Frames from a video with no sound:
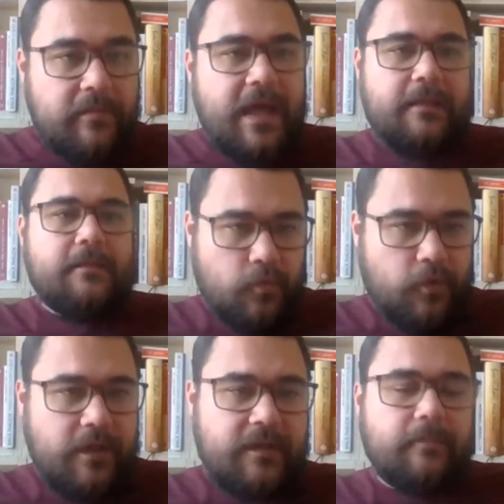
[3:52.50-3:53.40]
man
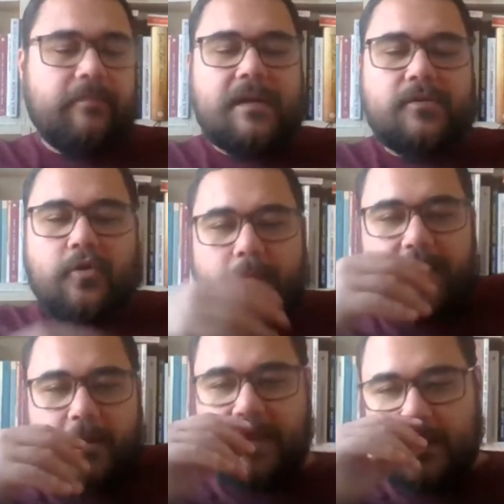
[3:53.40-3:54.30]
during the Pax
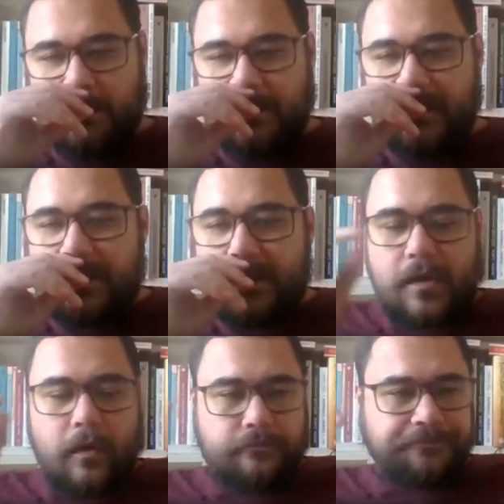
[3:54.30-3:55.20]
Romana period.
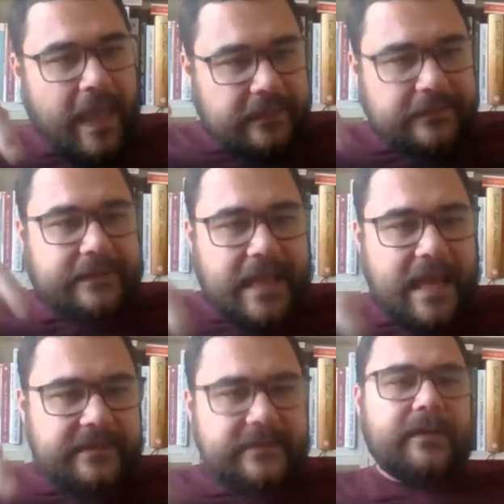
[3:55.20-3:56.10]
So at
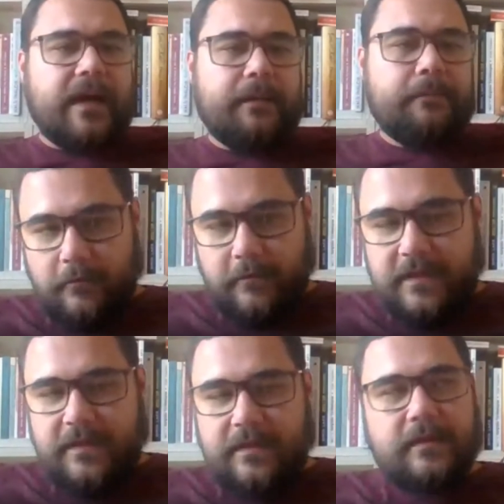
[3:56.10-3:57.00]
that time,
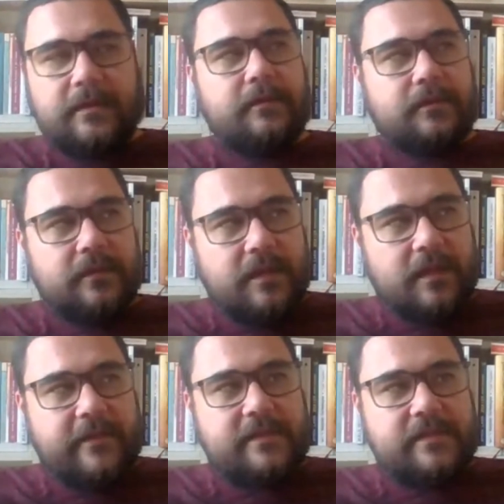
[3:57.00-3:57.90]
with the
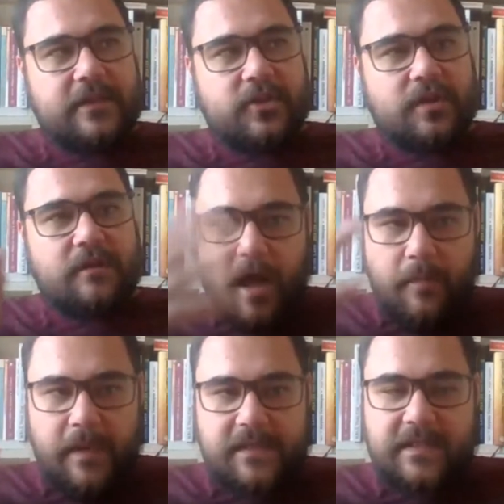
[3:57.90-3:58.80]
11th century,
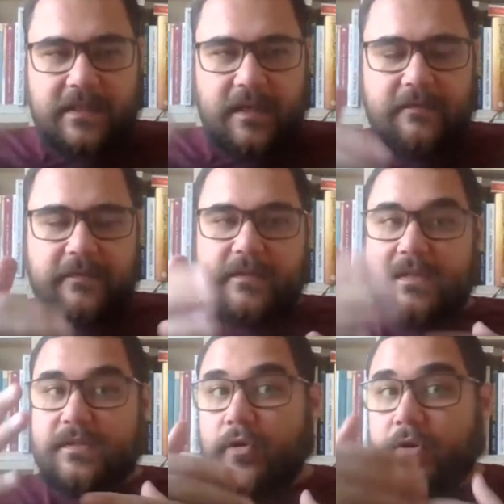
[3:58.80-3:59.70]
Abbasid Caliphate
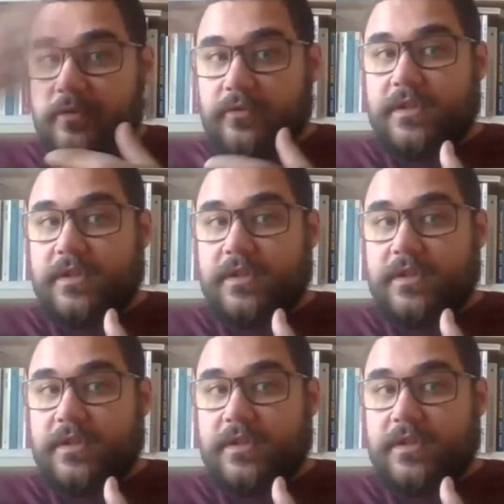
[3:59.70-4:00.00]
is going to